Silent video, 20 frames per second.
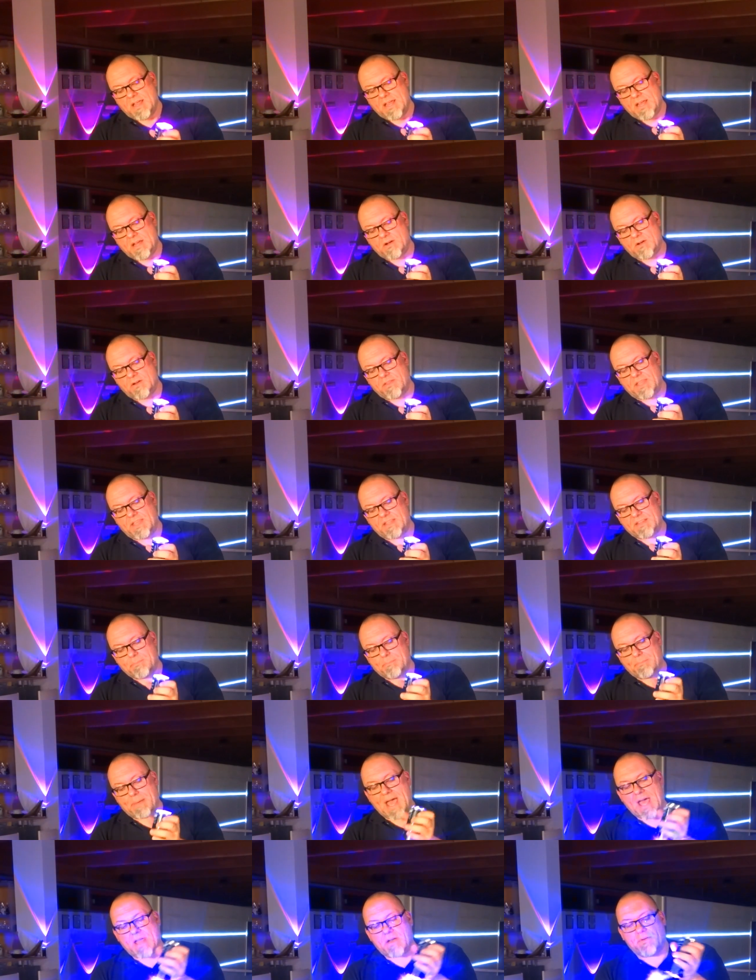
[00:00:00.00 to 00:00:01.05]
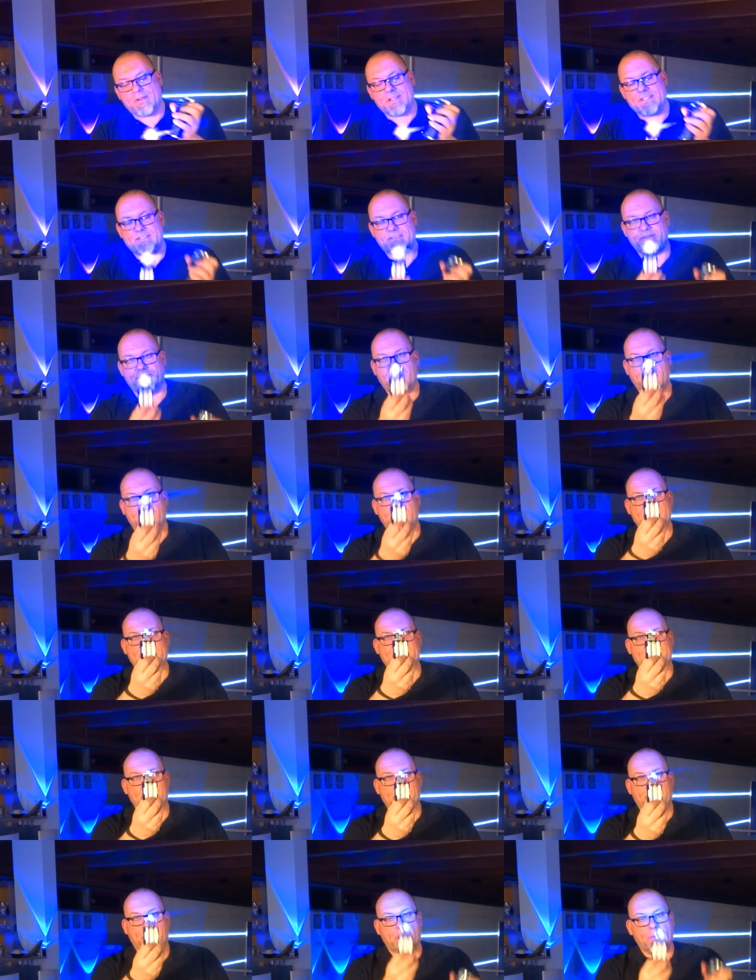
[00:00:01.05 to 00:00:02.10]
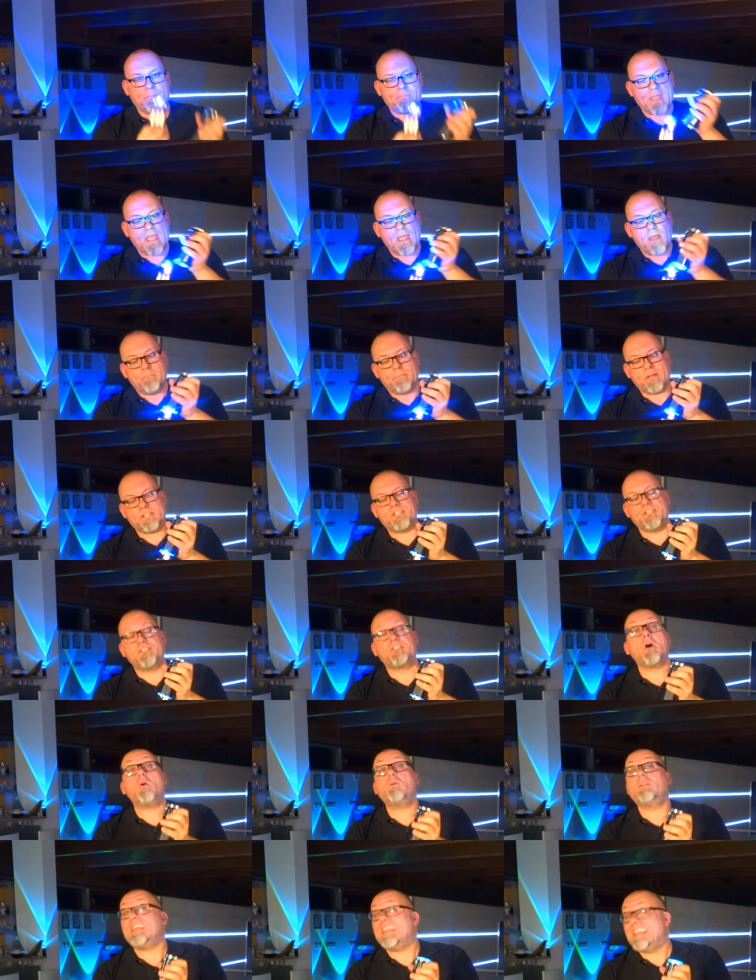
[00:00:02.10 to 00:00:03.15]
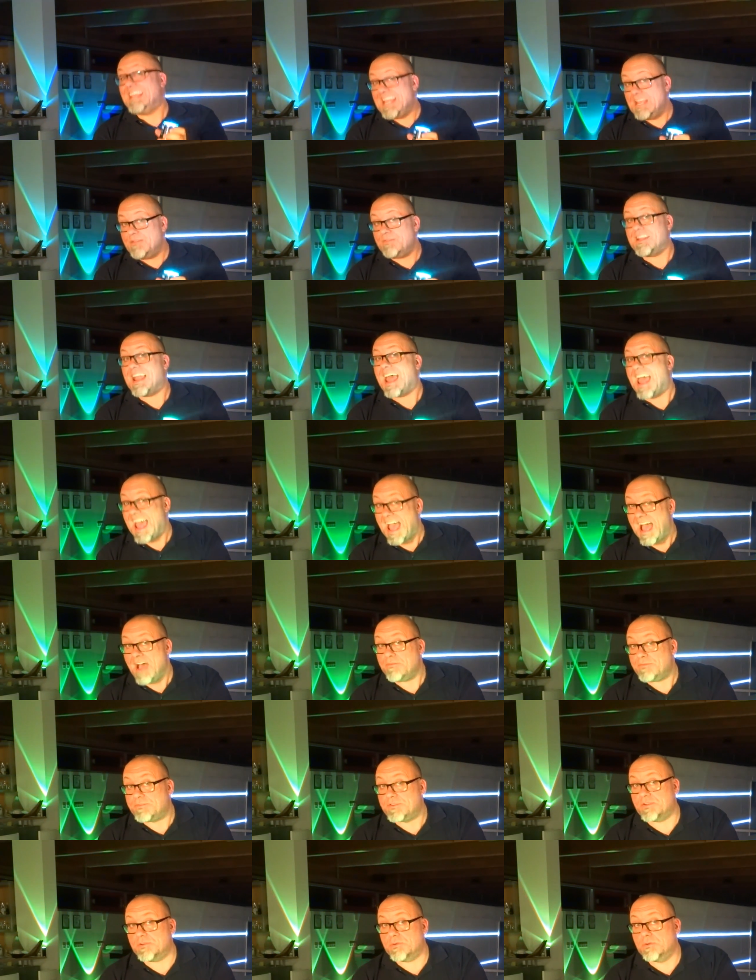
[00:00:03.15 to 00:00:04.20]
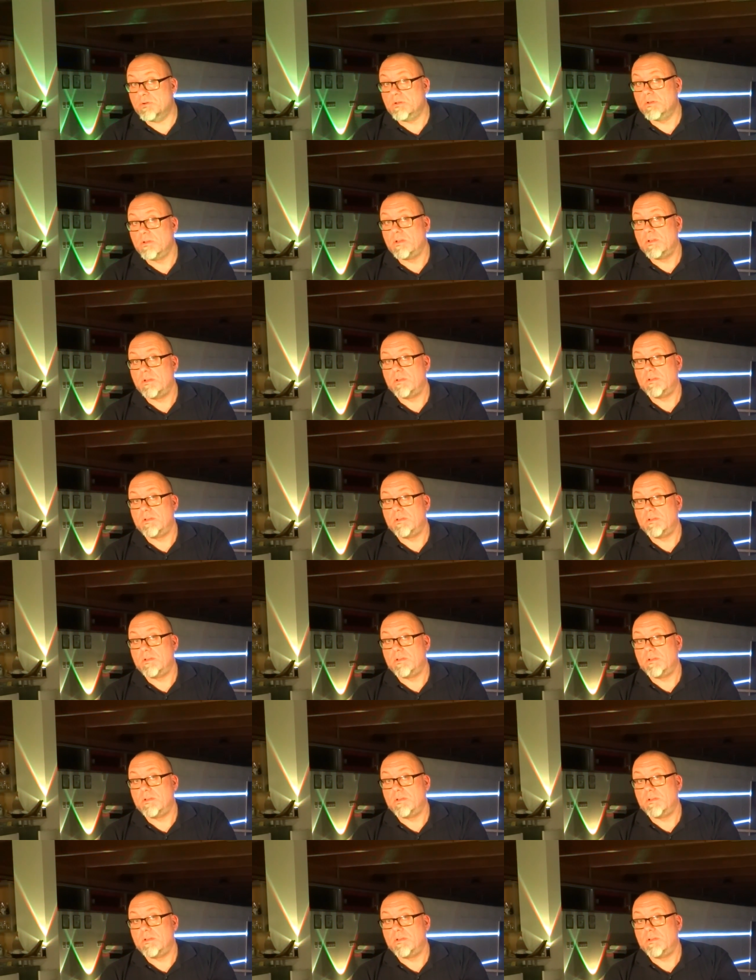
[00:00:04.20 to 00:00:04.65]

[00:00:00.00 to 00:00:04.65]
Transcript: Here are the batteries, very simple, but you don't even have to